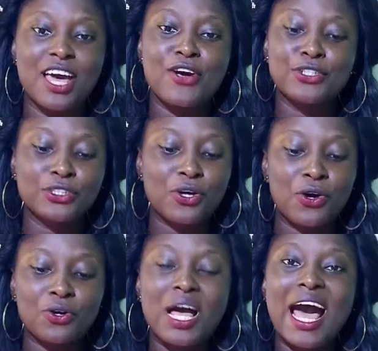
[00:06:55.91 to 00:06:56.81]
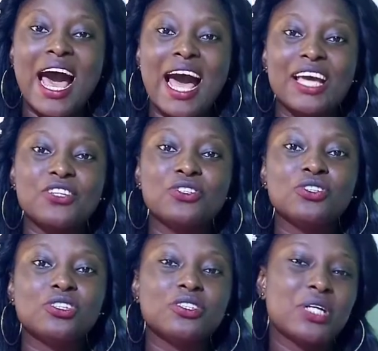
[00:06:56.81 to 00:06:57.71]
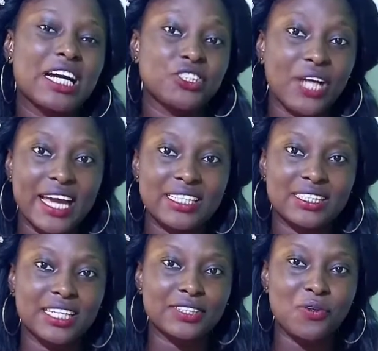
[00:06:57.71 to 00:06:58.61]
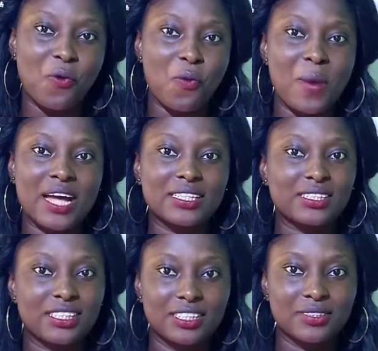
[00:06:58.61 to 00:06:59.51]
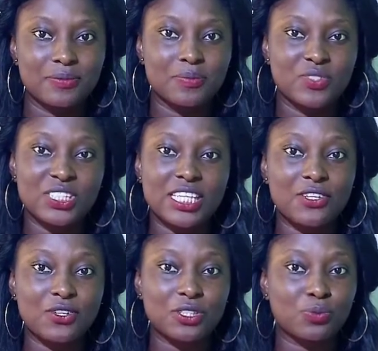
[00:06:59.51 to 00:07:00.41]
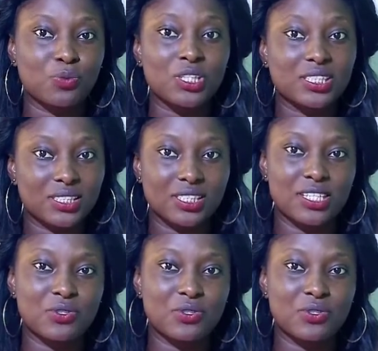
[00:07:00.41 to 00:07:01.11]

So you can try this at home and send us what it